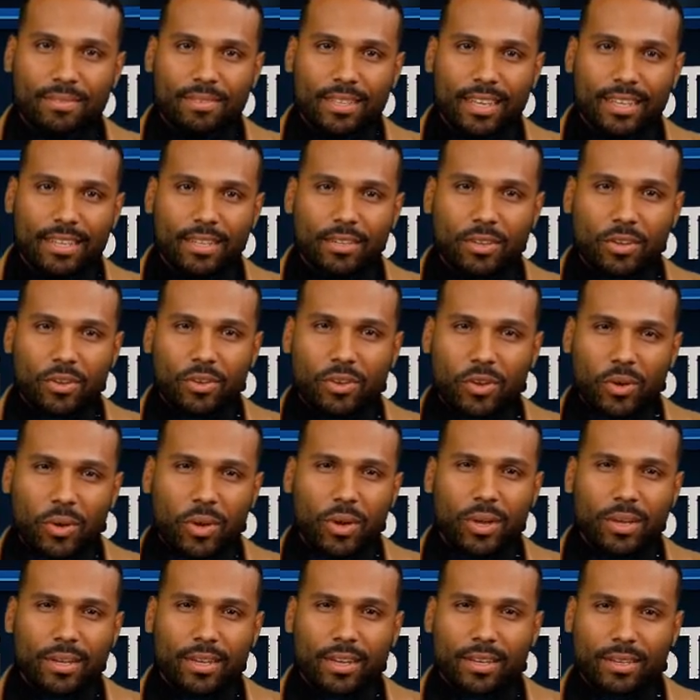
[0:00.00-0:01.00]
Think New
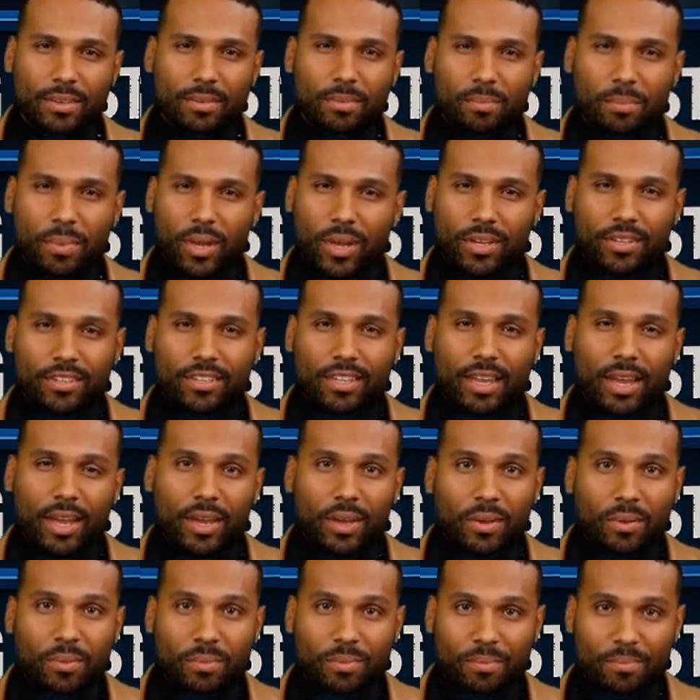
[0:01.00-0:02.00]
York,
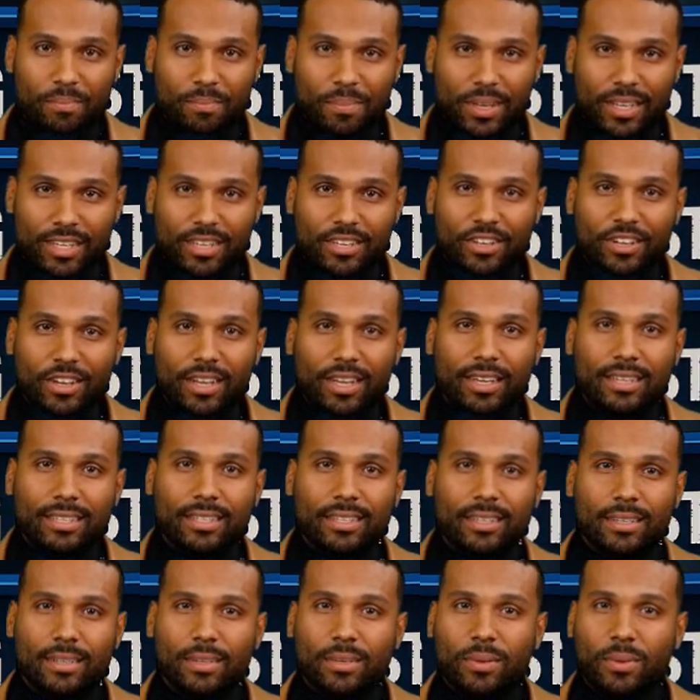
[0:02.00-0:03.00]
Moscow,
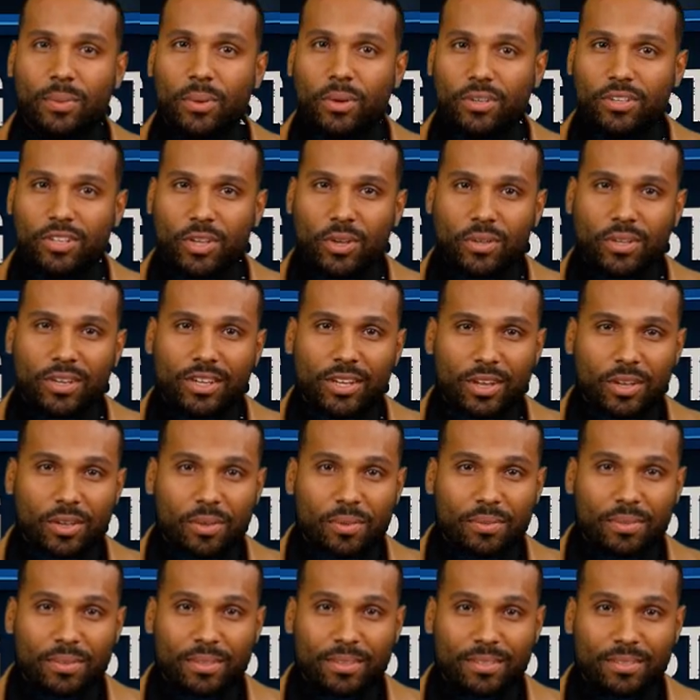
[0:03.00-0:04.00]
Beijing, or
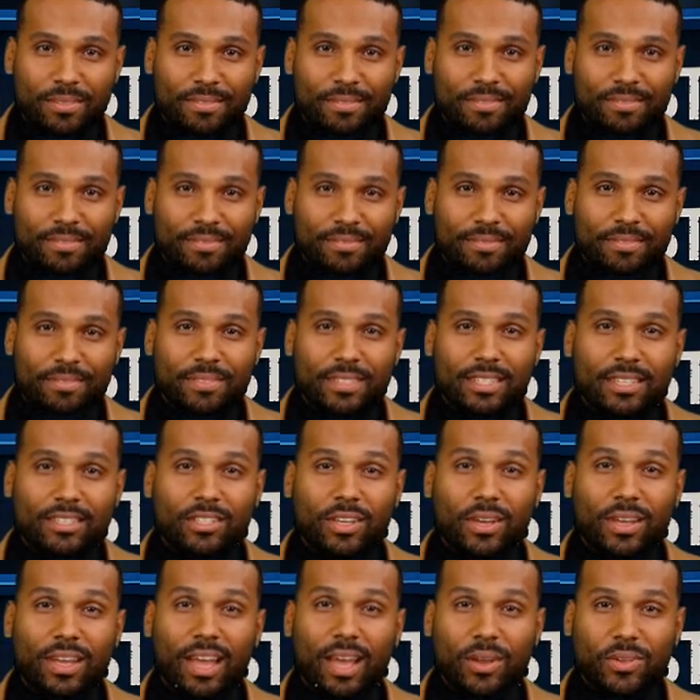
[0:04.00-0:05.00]
Tokyo.
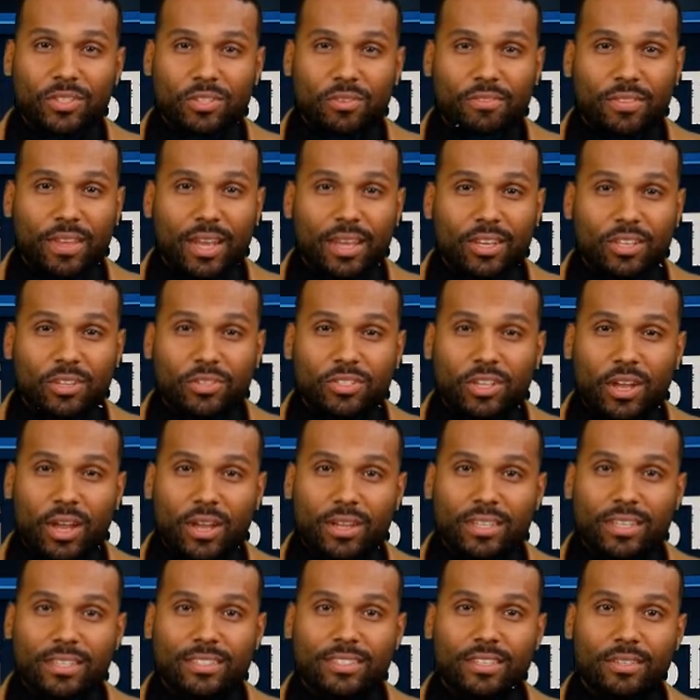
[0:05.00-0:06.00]
These are countervalue
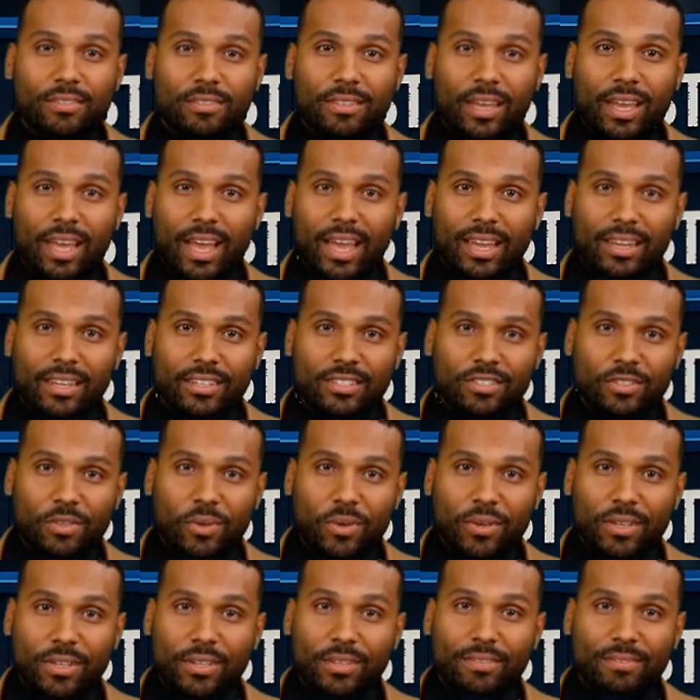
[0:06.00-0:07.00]
targets of the highest
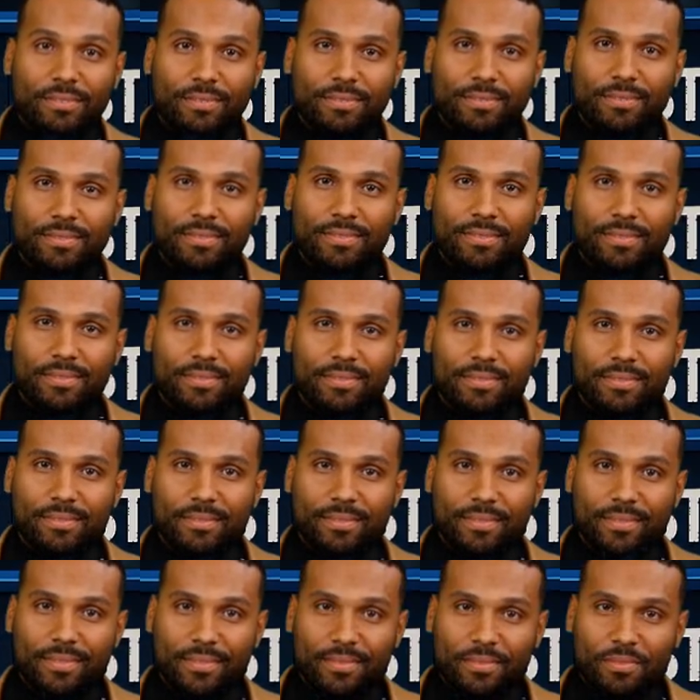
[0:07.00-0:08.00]
order.
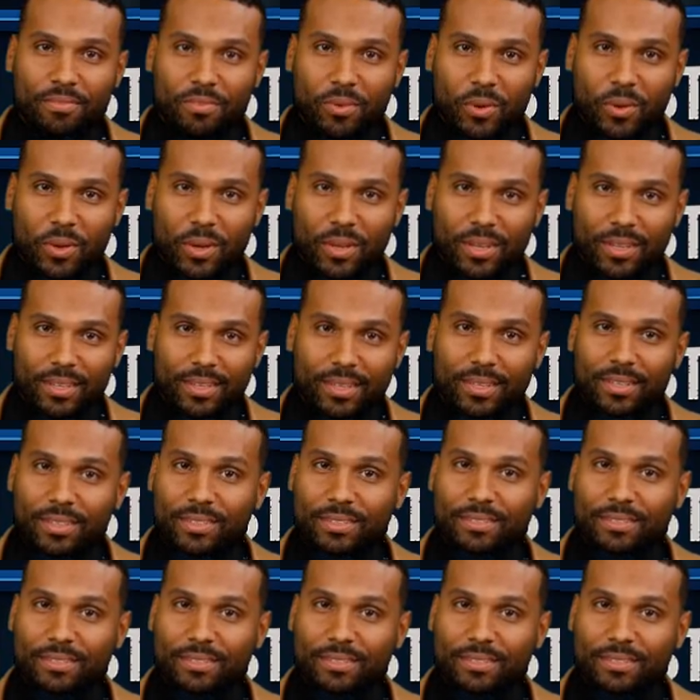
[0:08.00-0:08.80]
4.